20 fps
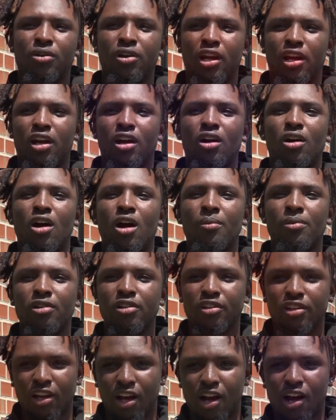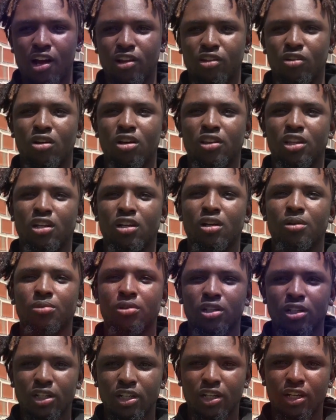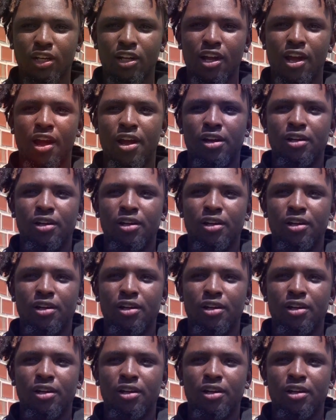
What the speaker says: okay, I'm inside, so I think I'm good.